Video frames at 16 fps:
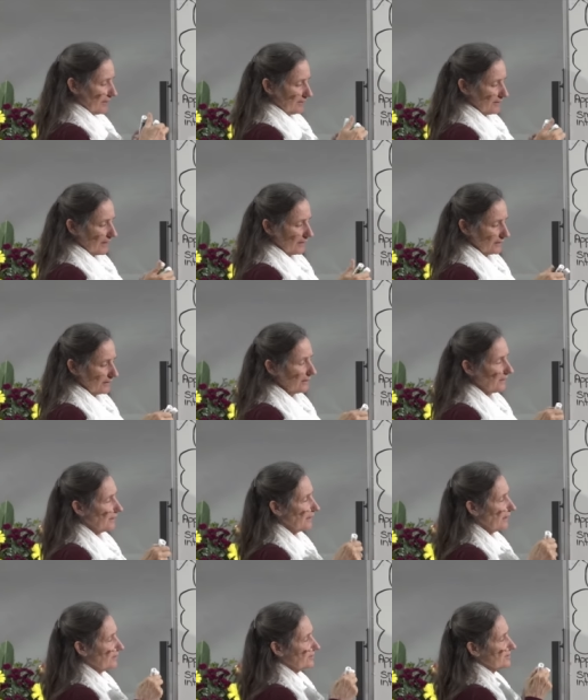and that
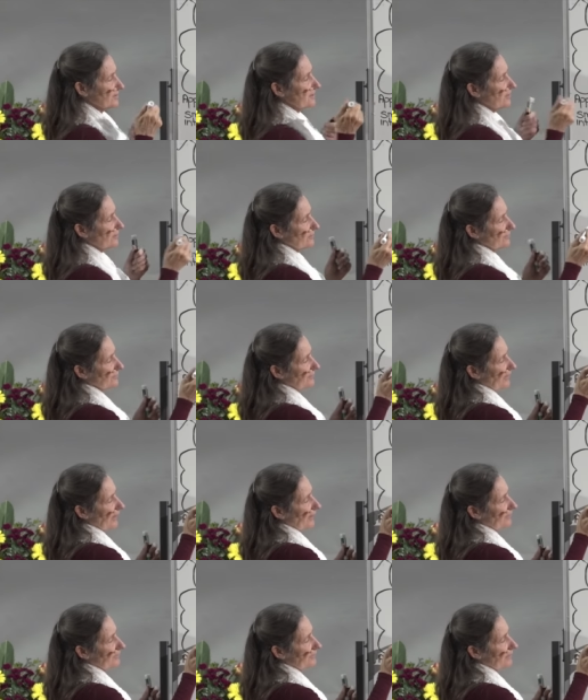ileocecal
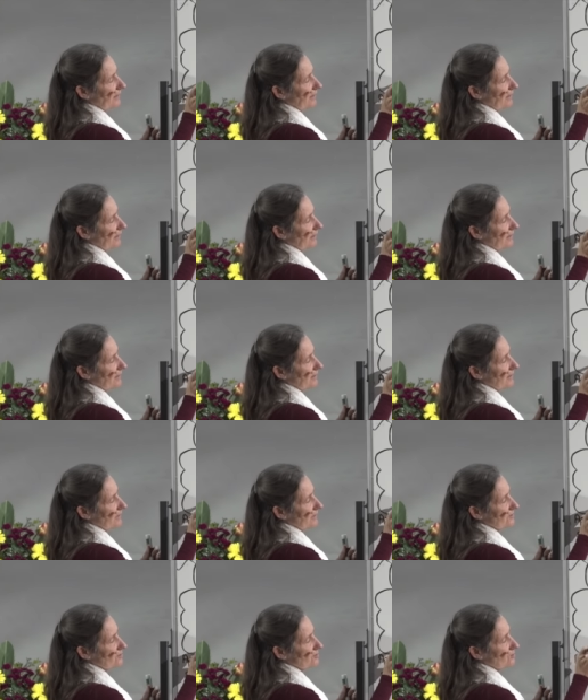valve here
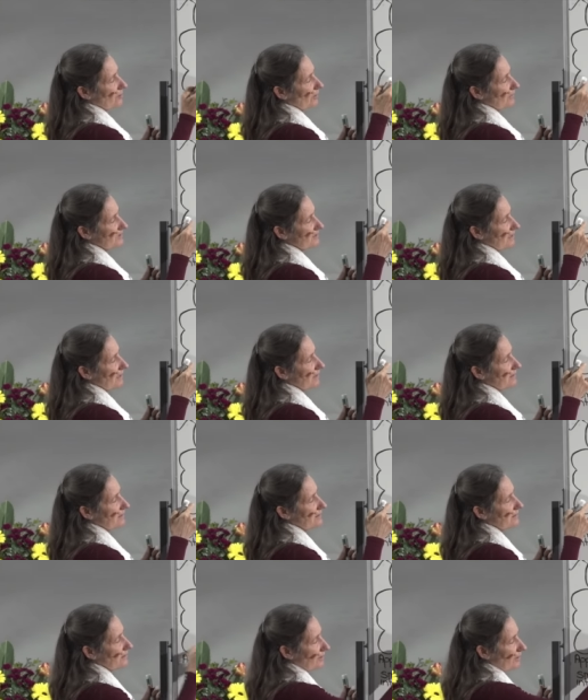stops
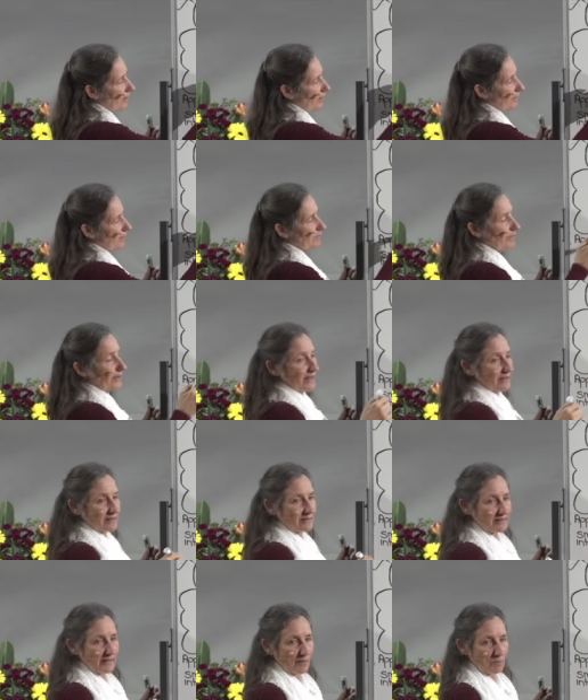anything going
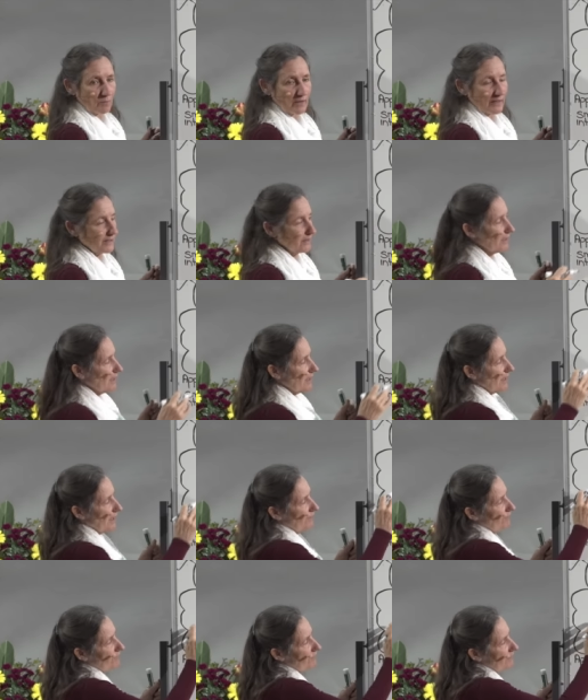back that way.
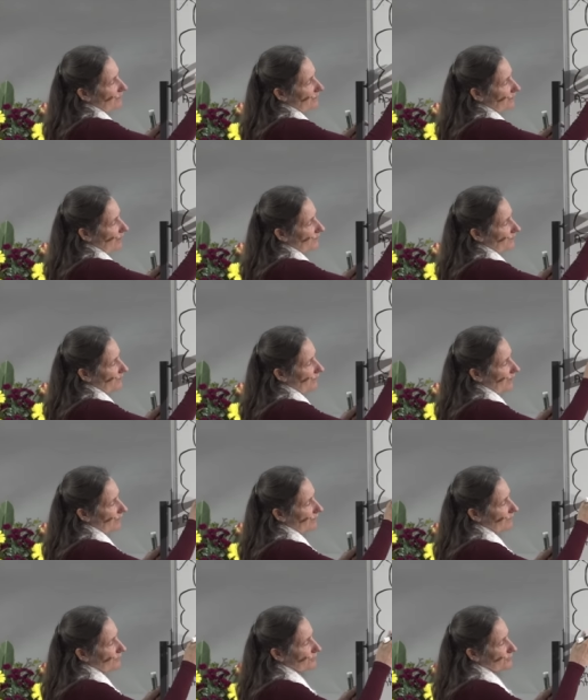Everything coming
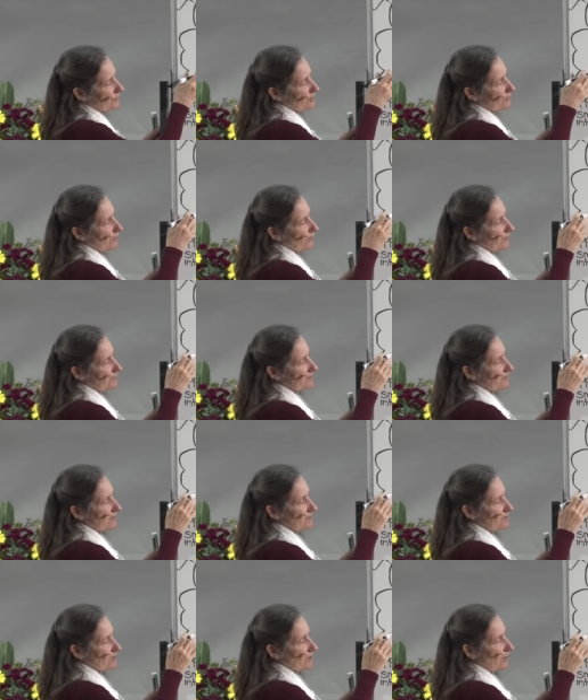out of your small
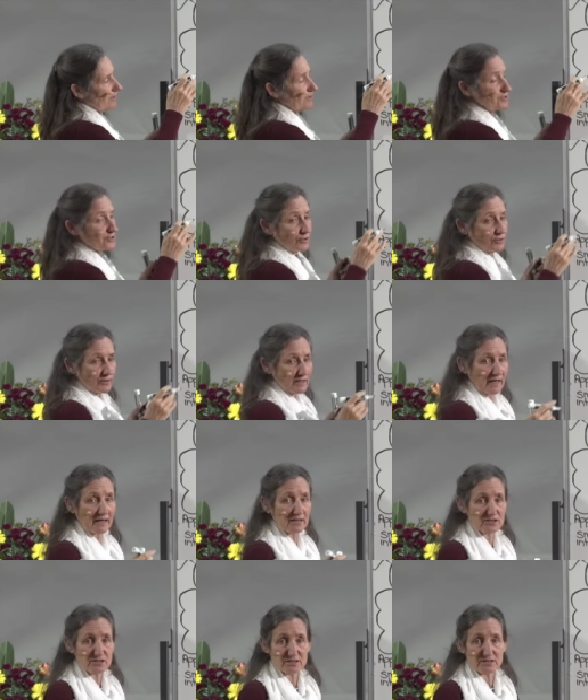intestine into your
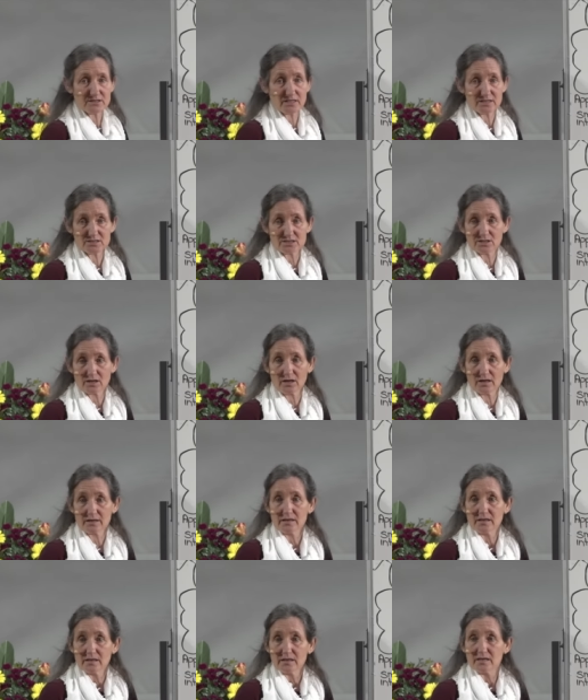large intestine
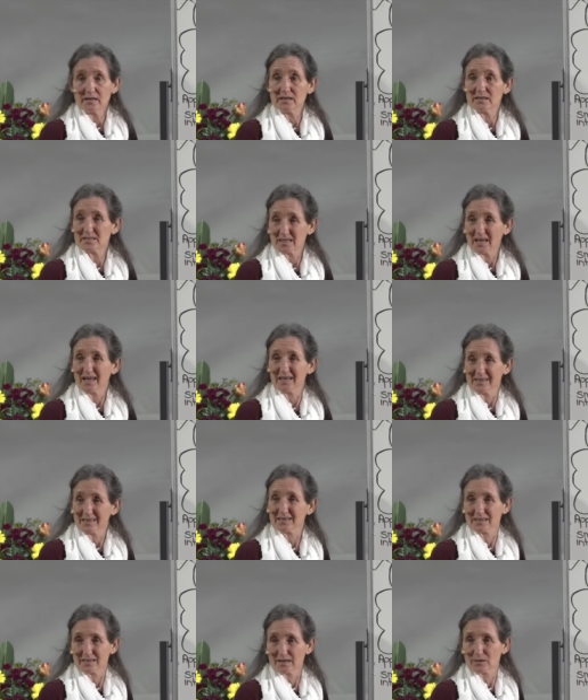is a
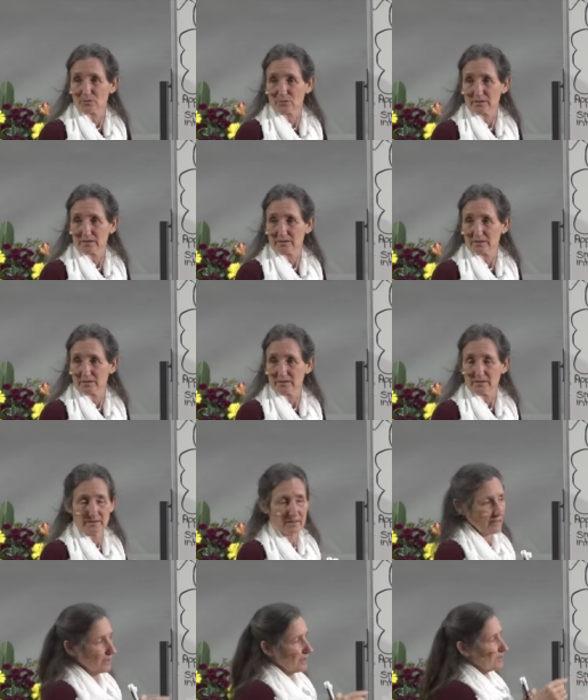little liquid.
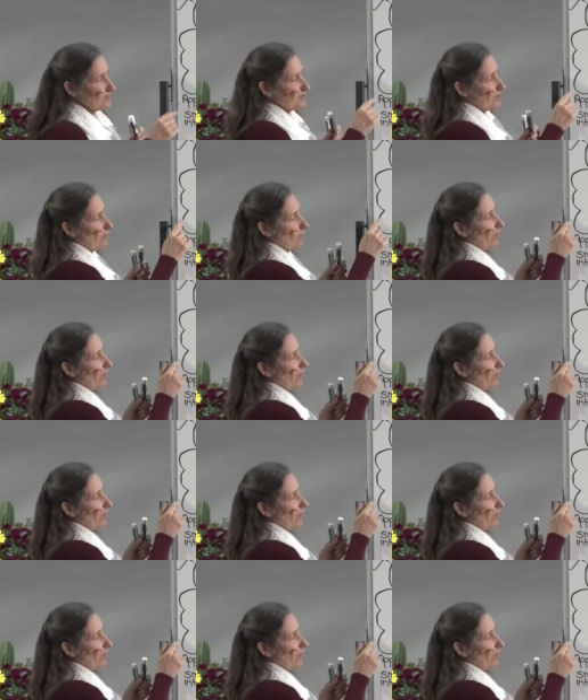So